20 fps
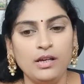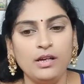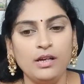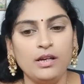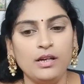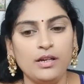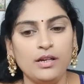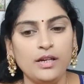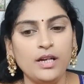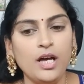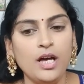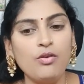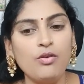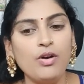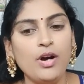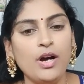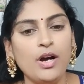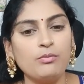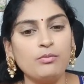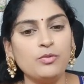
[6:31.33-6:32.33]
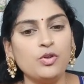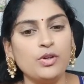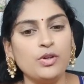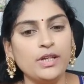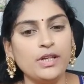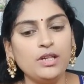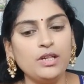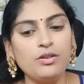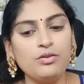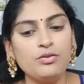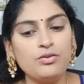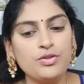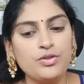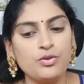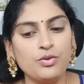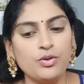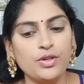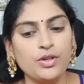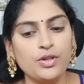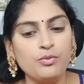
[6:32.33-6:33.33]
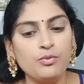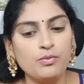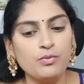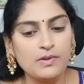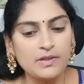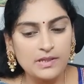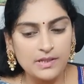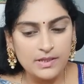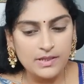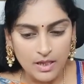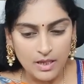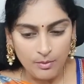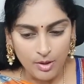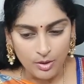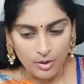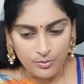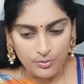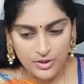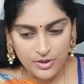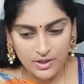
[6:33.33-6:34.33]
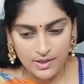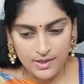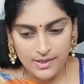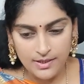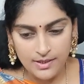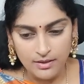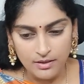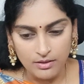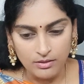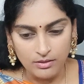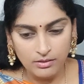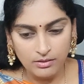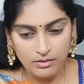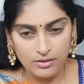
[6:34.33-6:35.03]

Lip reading: Now I'm going to show you some options here.